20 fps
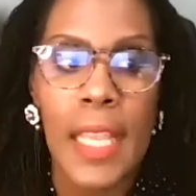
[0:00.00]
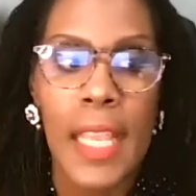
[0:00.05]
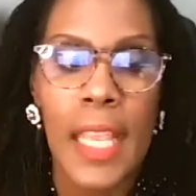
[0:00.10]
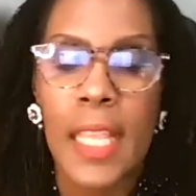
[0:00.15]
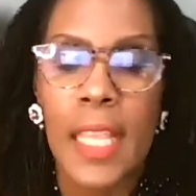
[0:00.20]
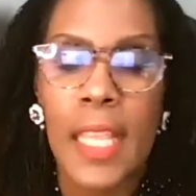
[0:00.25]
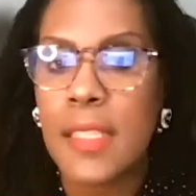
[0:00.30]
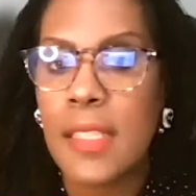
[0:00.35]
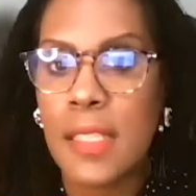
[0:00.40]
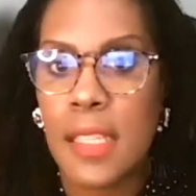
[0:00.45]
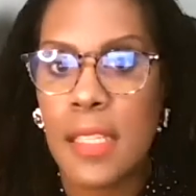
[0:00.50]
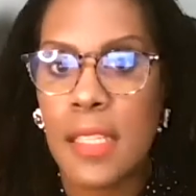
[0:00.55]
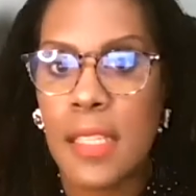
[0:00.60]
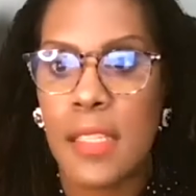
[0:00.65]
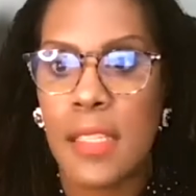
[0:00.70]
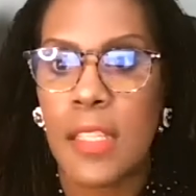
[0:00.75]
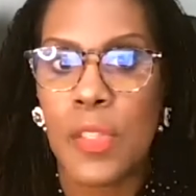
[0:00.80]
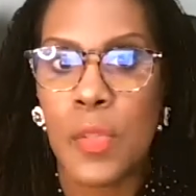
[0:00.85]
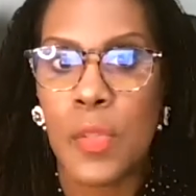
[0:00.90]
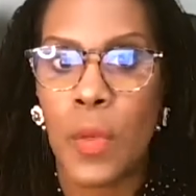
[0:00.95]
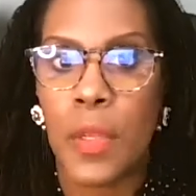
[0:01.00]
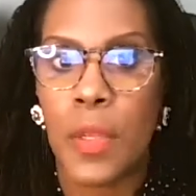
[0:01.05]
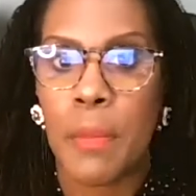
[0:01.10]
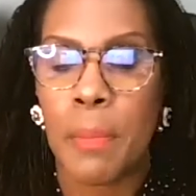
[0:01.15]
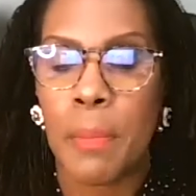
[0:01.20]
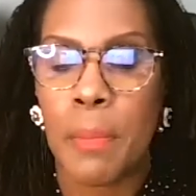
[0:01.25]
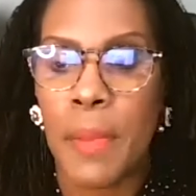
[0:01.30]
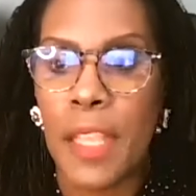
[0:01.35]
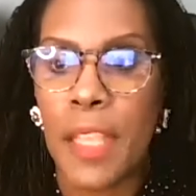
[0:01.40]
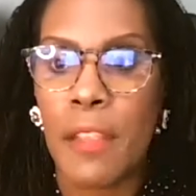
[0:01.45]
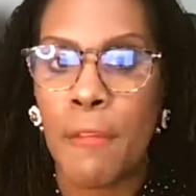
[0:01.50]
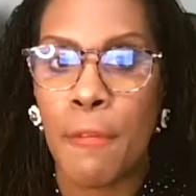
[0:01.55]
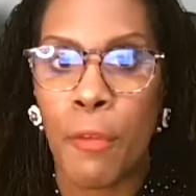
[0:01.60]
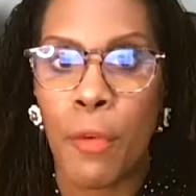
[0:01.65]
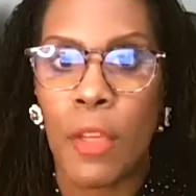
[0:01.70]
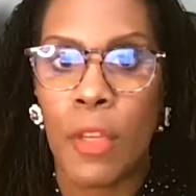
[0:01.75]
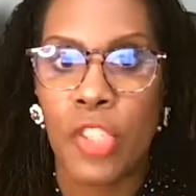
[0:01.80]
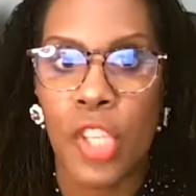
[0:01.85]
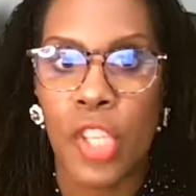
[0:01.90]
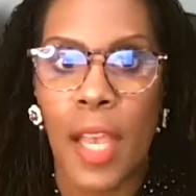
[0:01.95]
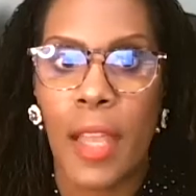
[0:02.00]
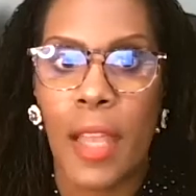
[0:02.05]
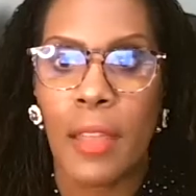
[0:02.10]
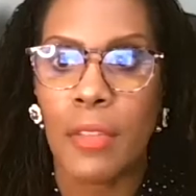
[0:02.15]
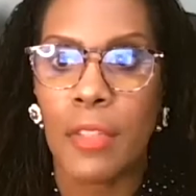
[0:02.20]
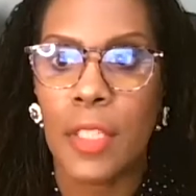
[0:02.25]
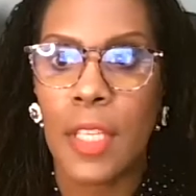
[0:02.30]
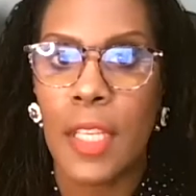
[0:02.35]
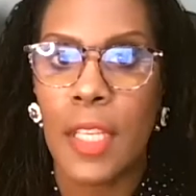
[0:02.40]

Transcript: instance this would be for a child.